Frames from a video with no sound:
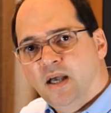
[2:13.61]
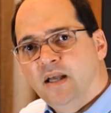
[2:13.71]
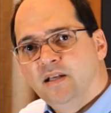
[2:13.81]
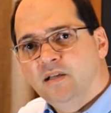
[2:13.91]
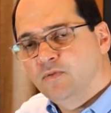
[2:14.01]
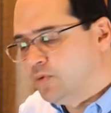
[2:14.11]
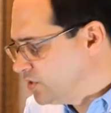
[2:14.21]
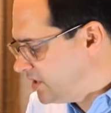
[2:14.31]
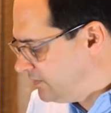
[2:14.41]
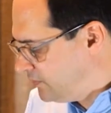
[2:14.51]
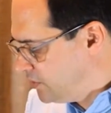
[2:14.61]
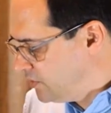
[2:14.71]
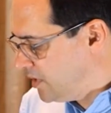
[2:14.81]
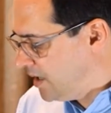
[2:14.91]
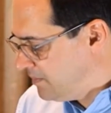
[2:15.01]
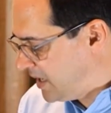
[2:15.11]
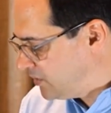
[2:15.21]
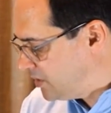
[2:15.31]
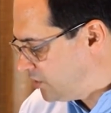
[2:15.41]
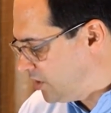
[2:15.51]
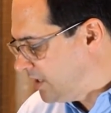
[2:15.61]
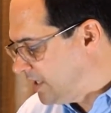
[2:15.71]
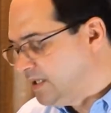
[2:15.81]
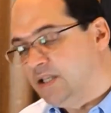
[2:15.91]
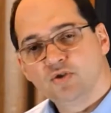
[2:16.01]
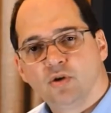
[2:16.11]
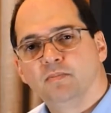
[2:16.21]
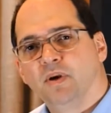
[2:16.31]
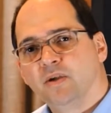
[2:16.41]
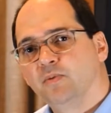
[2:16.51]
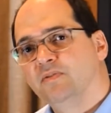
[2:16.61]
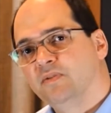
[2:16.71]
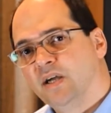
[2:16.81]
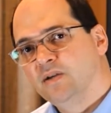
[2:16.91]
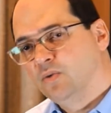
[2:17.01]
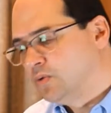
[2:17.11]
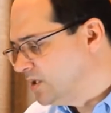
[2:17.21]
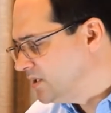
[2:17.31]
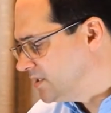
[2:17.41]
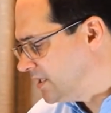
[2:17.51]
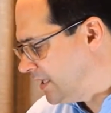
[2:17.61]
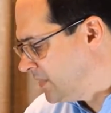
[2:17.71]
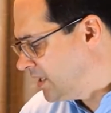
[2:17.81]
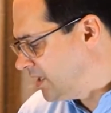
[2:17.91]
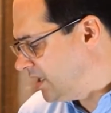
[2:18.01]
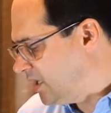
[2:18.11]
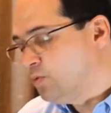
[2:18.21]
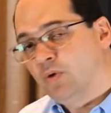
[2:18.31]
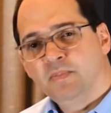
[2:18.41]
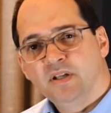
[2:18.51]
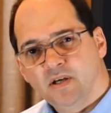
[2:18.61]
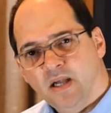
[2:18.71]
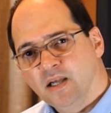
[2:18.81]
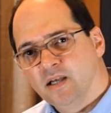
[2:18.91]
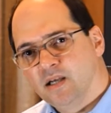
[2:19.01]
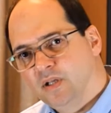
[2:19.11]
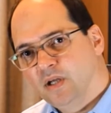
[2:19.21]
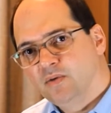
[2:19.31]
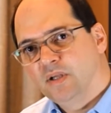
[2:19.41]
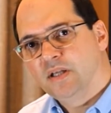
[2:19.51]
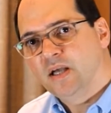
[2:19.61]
And then of course, if you mount it on a desktop like we've done, or this equipment rack, it